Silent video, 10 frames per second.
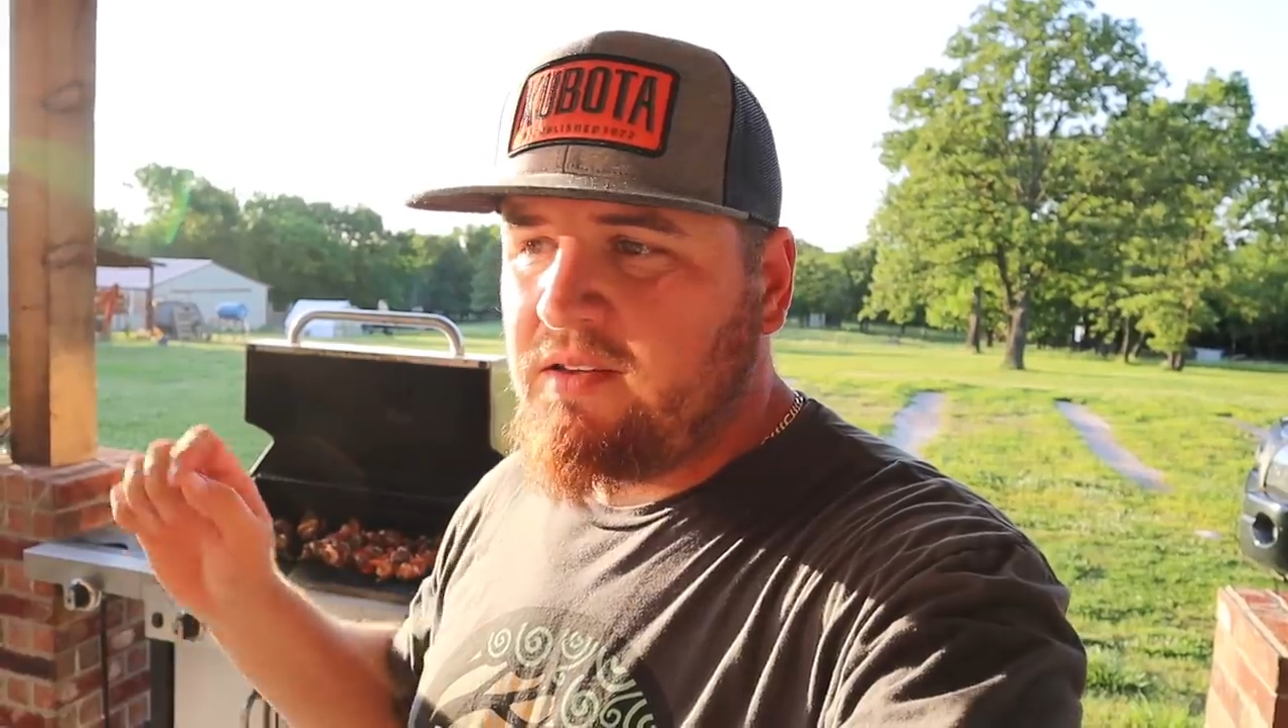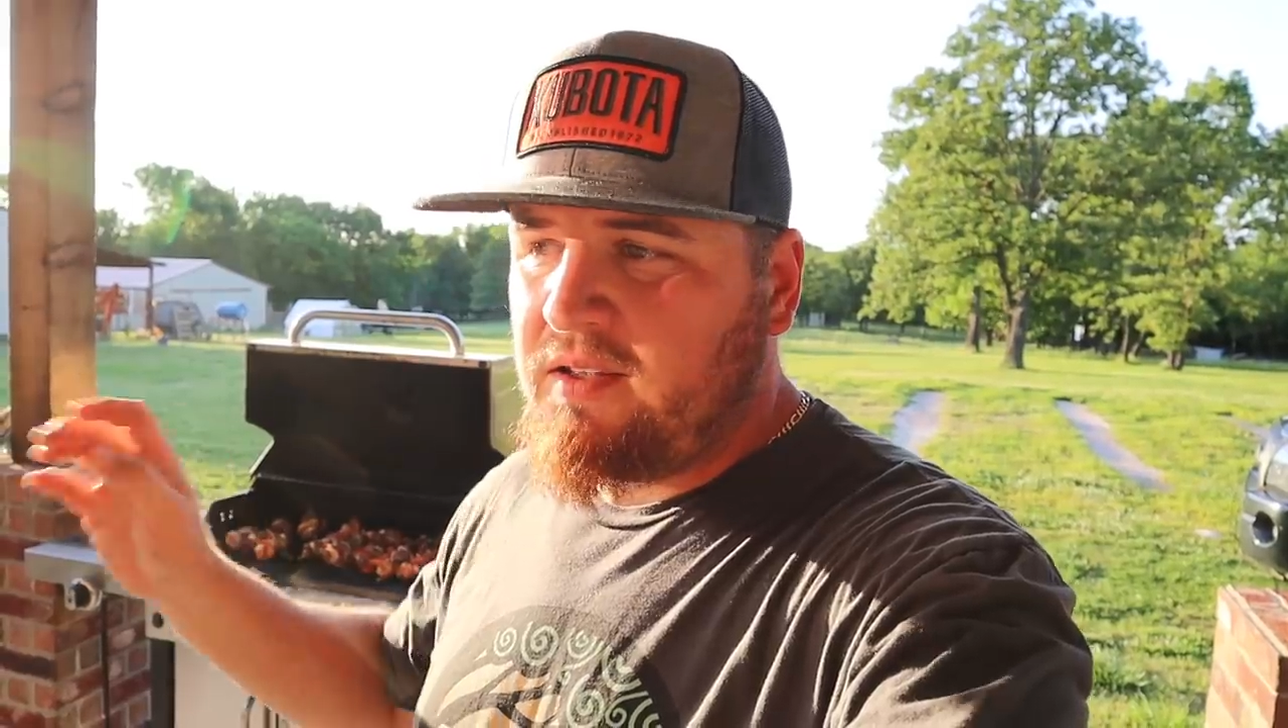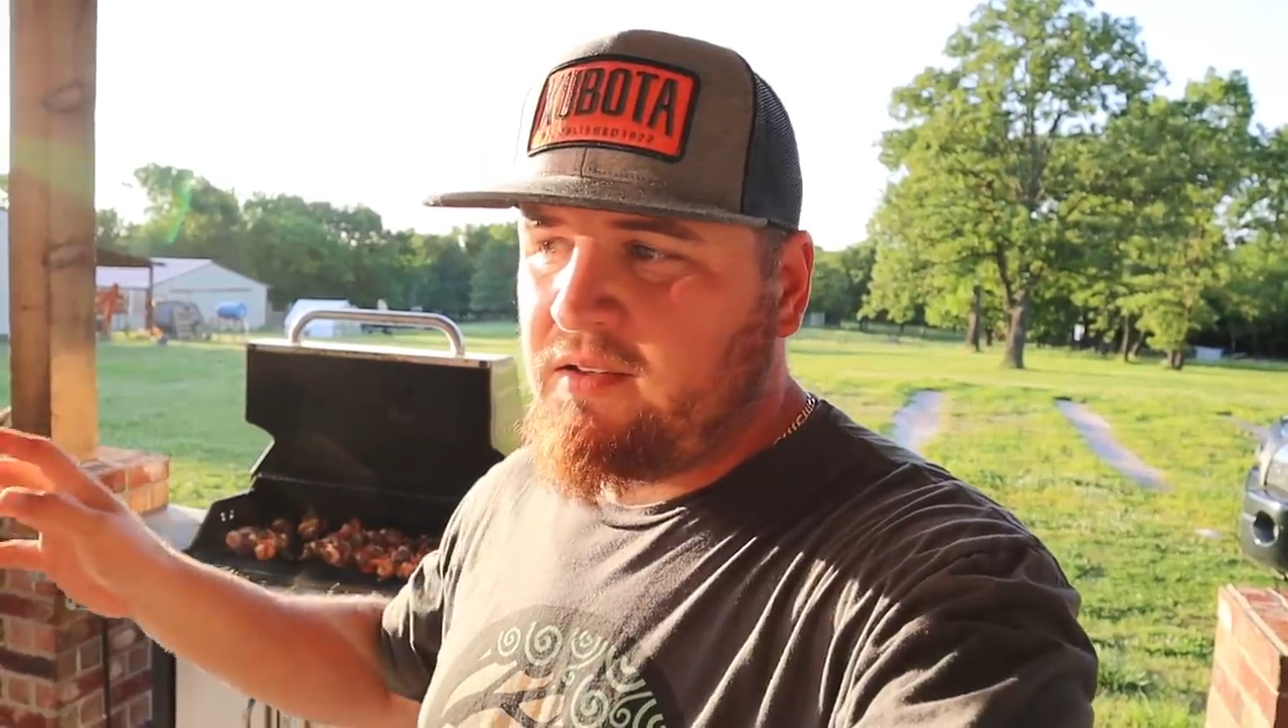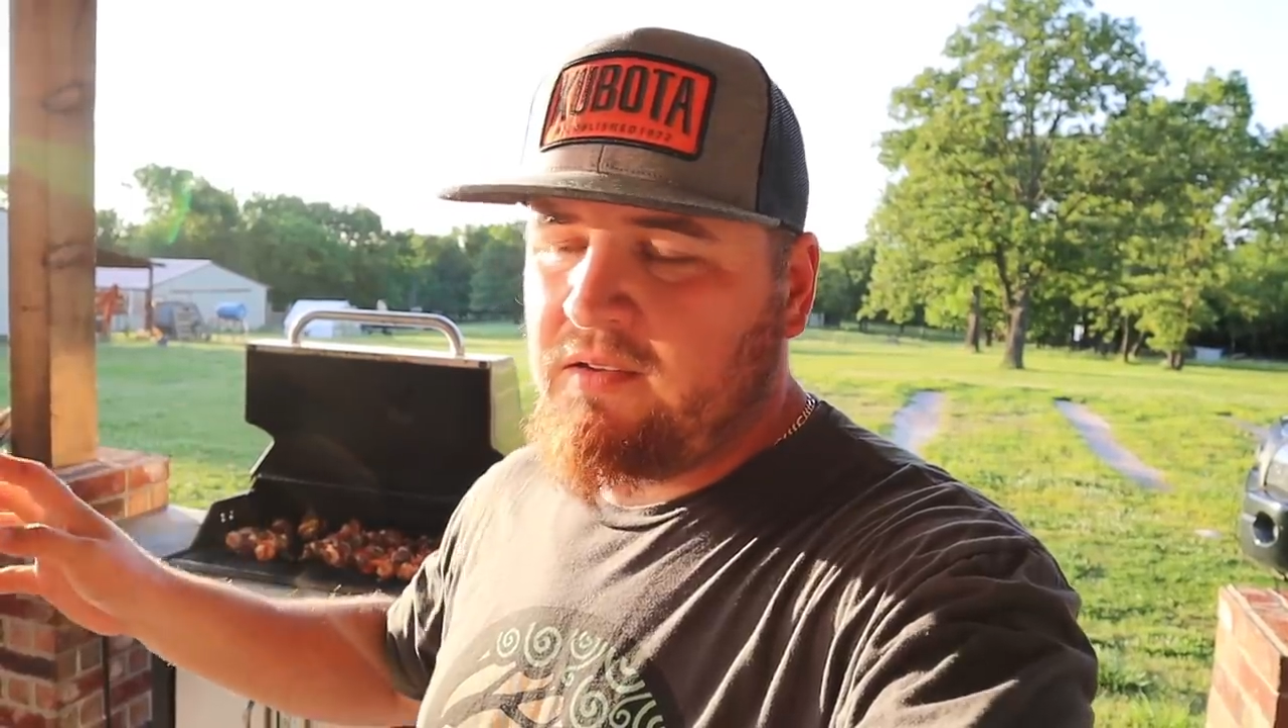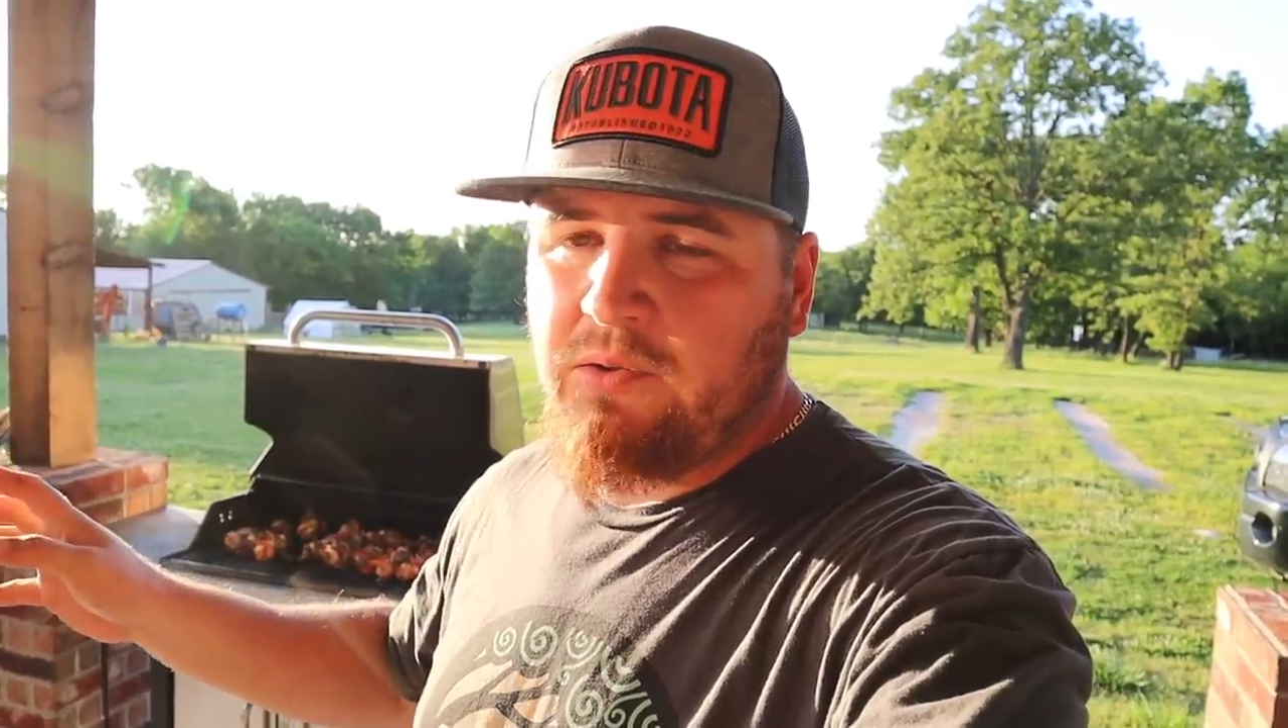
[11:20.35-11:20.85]

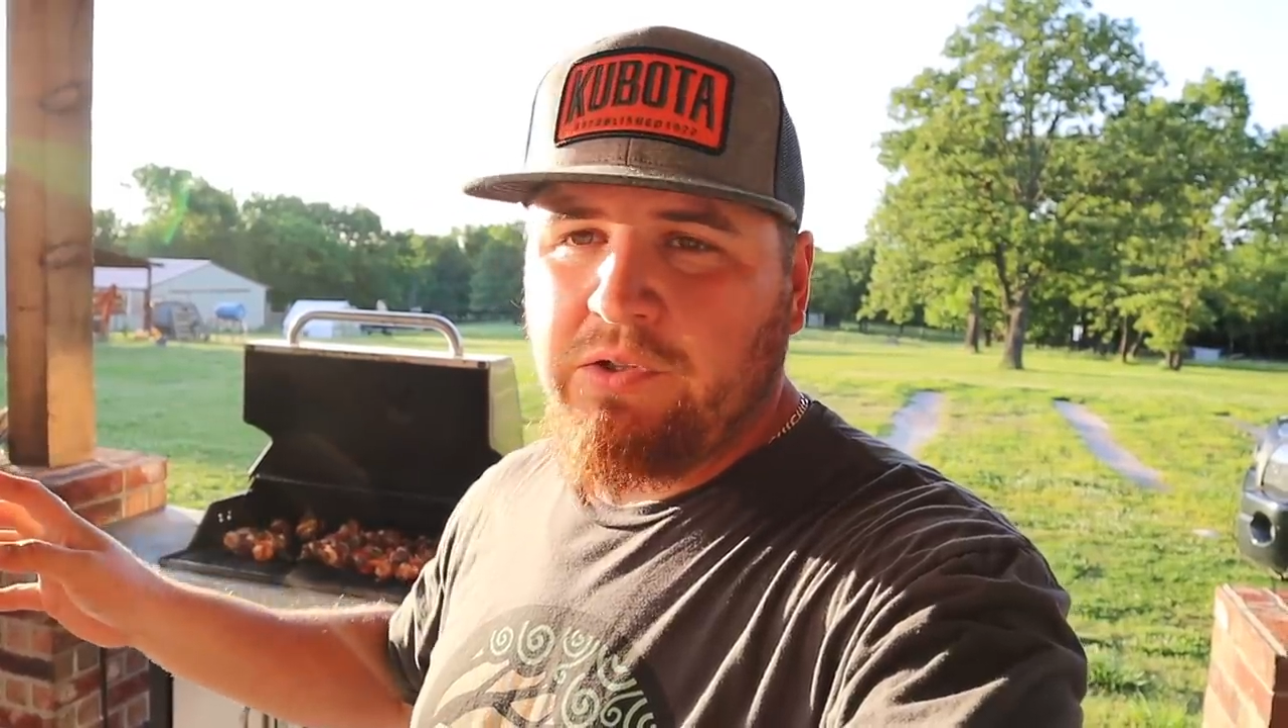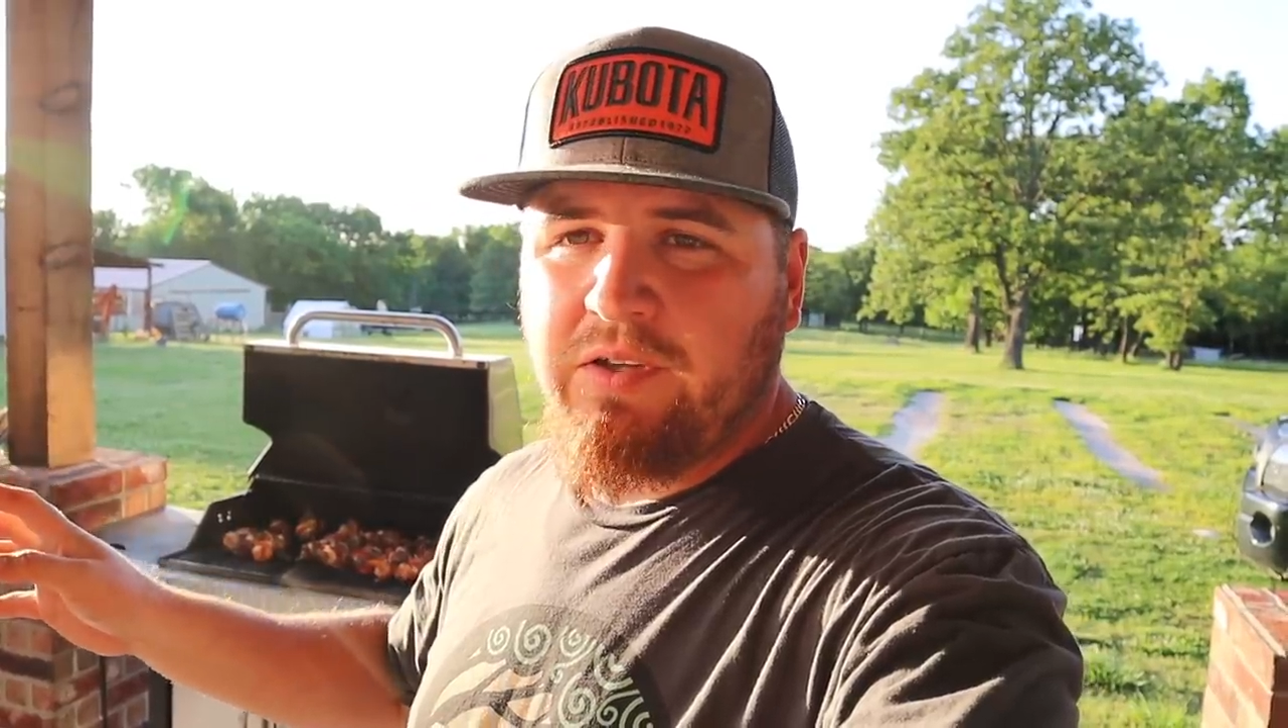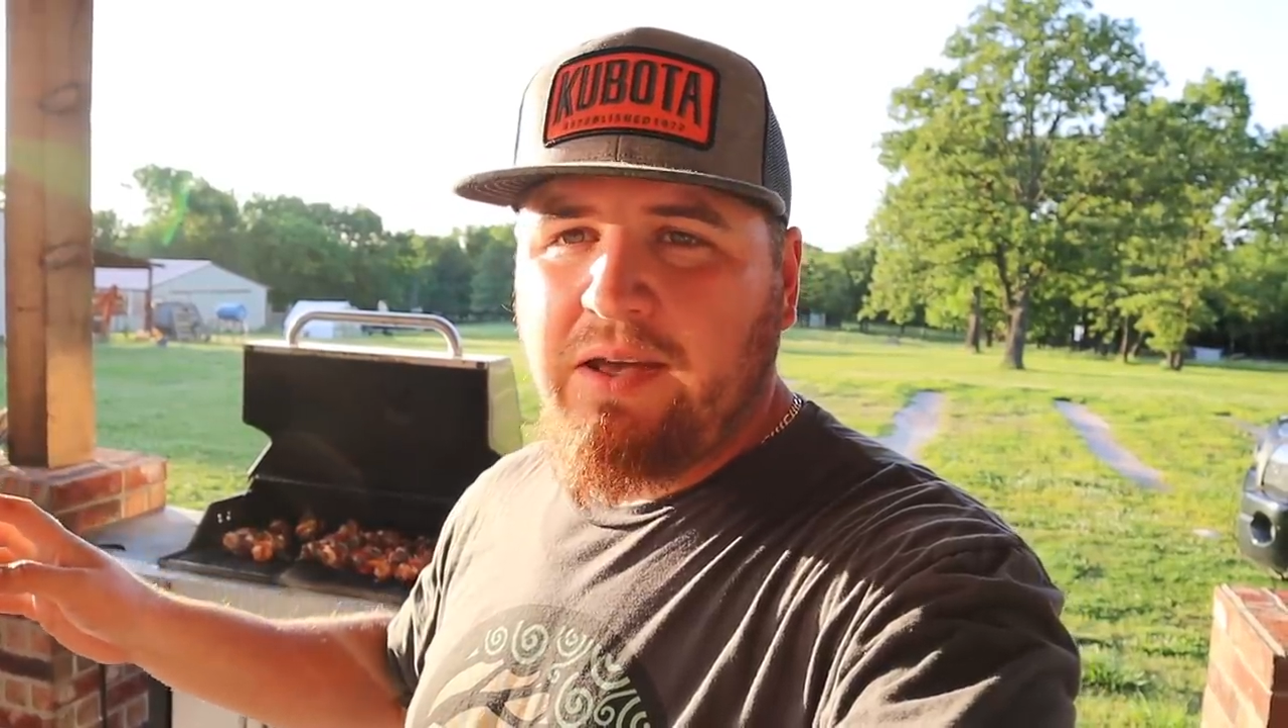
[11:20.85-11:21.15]
tending to his